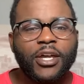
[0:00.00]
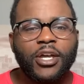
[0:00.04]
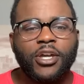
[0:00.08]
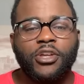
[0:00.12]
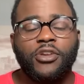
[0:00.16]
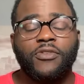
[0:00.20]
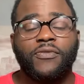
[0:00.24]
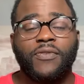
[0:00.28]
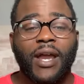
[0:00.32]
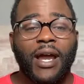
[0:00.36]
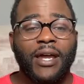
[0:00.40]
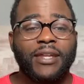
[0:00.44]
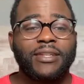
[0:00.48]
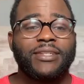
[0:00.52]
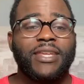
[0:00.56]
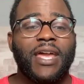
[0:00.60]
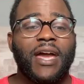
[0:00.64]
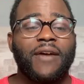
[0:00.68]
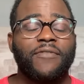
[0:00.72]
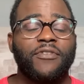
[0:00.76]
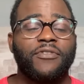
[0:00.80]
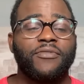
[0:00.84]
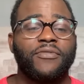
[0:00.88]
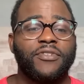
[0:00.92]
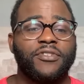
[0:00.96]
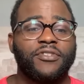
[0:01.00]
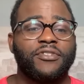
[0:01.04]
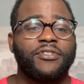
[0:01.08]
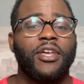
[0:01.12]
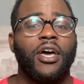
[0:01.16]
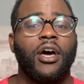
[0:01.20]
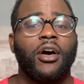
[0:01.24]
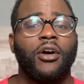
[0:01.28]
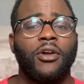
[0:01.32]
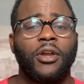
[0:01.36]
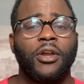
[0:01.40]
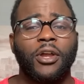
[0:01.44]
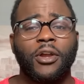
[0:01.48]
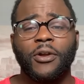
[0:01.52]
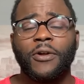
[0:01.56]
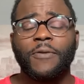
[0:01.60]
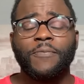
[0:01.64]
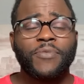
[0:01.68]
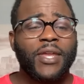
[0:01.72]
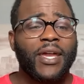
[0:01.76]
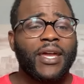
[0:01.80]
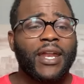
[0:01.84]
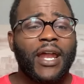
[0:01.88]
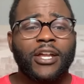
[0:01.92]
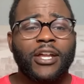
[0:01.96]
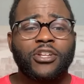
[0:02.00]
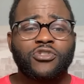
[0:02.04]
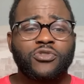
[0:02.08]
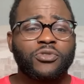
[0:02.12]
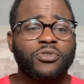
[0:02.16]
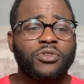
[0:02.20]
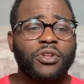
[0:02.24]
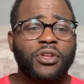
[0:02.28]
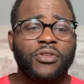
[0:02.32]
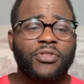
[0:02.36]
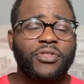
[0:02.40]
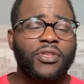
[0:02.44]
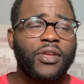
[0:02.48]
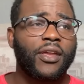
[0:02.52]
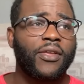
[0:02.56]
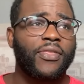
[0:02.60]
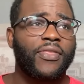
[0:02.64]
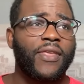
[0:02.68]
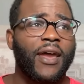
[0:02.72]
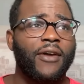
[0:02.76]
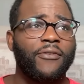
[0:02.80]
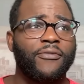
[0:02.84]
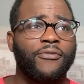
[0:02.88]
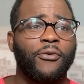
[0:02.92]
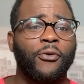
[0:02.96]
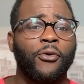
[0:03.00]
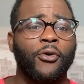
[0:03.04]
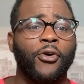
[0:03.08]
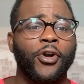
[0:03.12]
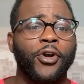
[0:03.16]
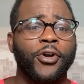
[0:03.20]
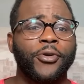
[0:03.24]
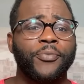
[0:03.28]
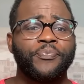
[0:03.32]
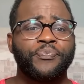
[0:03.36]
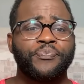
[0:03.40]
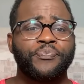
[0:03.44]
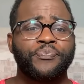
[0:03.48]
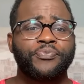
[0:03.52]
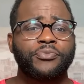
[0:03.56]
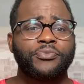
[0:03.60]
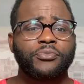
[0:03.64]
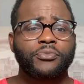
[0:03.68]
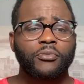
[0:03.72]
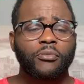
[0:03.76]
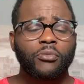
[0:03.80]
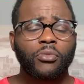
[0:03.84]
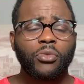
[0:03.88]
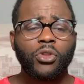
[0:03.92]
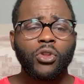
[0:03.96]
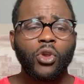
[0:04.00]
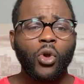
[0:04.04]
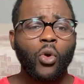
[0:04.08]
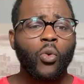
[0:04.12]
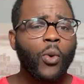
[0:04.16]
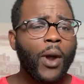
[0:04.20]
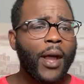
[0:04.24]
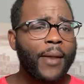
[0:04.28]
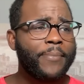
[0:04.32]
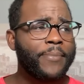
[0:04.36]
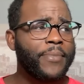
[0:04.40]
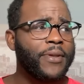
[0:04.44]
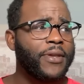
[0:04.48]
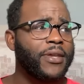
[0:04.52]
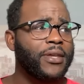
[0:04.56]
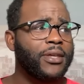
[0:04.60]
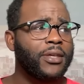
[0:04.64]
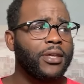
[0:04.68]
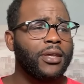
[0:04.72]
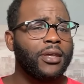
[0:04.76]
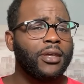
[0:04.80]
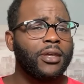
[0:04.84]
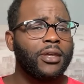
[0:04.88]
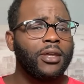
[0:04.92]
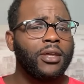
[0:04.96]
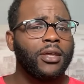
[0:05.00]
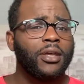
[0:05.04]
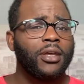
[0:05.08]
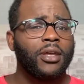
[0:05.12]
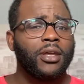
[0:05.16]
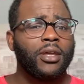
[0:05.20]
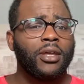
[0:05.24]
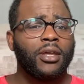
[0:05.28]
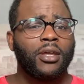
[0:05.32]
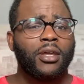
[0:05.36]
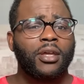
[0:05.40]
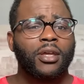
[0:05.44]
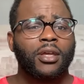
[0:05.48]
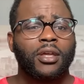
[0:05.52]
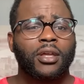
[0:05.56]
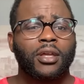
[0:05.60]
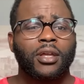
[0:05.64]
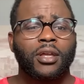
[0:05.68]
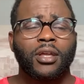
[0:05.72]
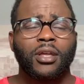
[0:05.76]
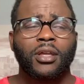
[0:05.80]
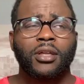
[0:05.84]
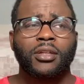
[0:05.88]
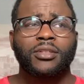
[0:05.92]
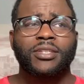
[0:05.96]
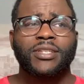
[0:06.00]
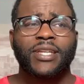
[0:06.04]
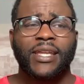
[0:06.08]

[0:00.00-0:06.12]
You've got Devin Vassell here, and I truly think that for Wemby to